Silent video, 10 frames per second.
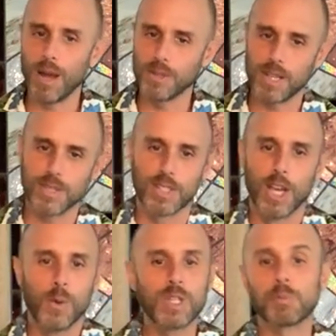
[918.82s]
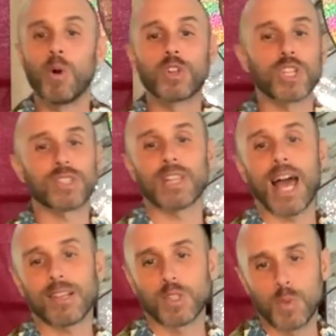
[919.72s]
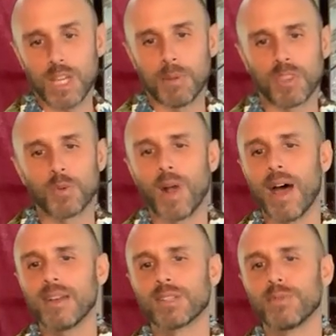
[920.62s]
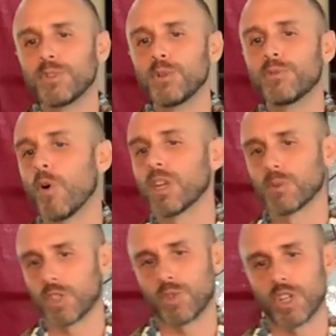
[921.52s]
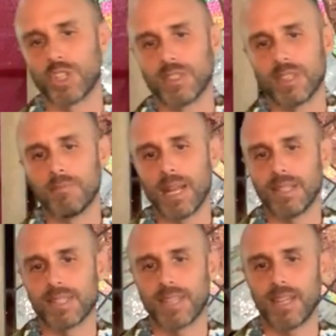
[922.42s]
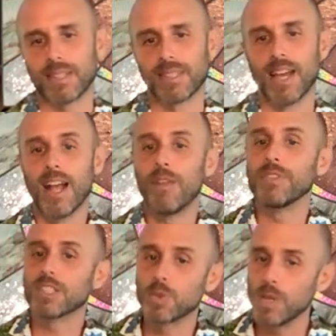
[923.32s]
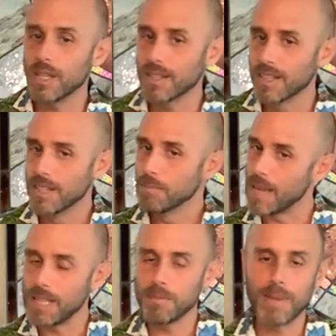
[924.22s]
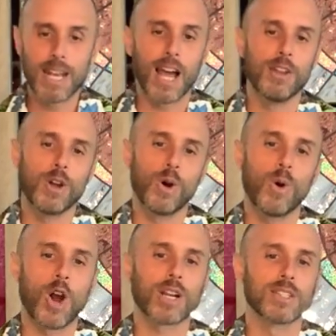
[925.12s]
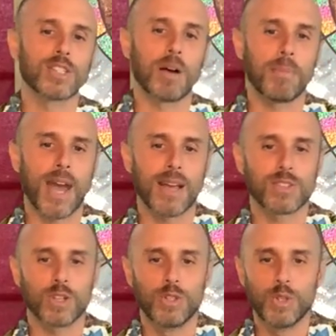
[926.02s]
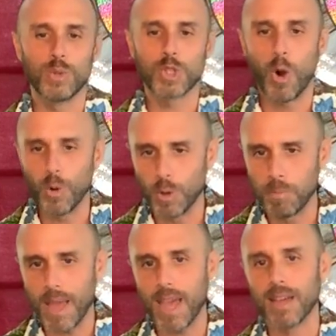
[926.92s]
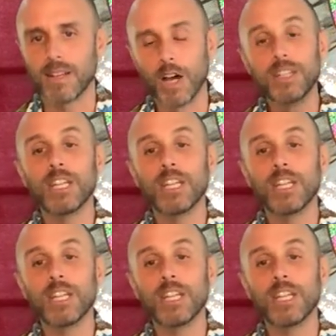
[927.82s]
around us. We spoke just last week about the rise of new voting restrictions in many states, and this week, many may not know, Arkansas passed a near total ban